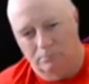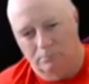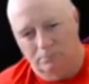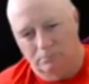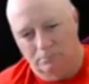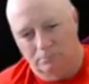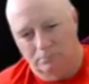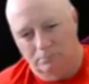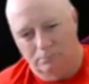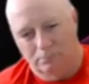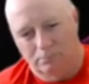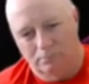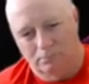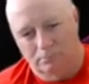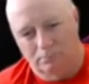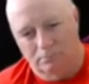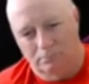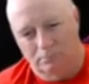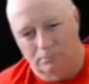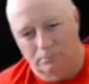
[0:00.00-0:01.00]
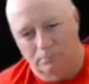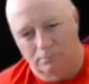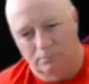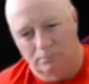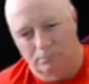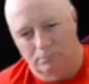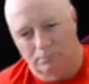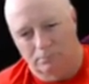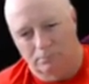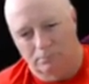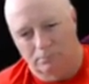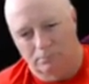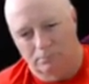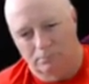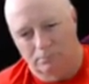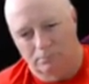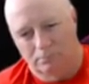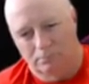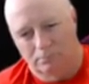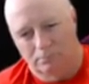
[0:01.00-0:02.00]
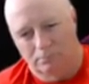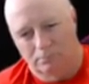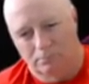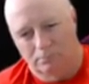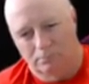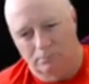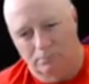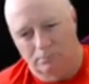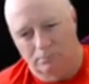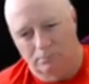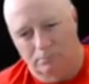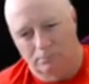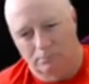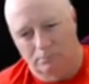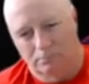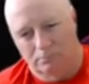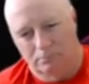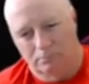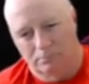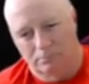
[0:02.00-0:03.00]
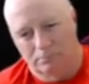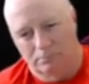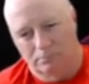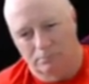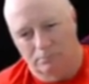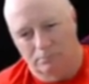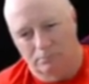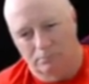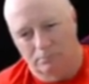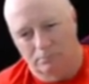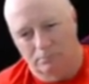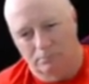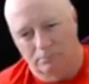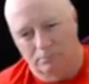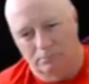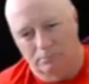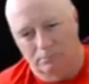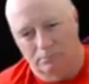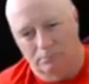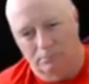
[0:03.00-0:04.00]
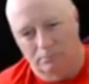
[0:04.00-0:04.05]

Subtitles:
This person isn't speaking.